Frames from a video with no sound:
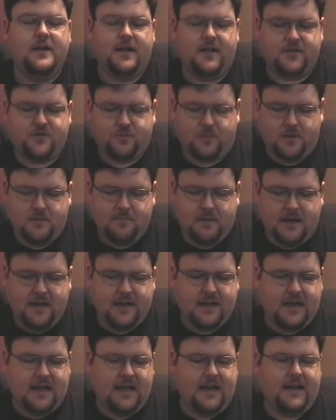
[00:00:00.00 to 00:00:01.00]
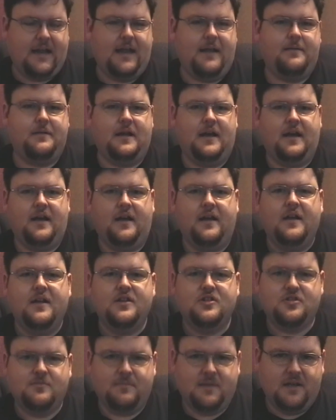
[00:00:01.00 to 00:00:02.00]
It's run by a guy named
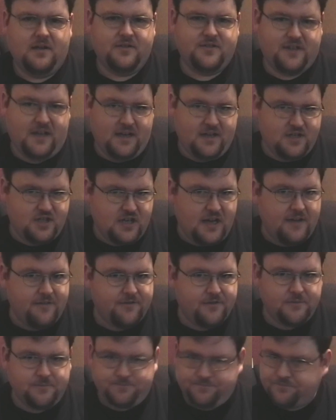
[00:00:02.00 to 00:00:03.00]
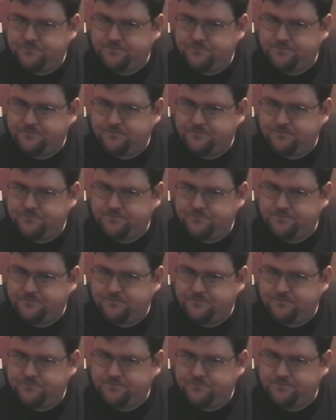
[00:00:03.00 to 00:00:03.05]
Jamil Zainashev.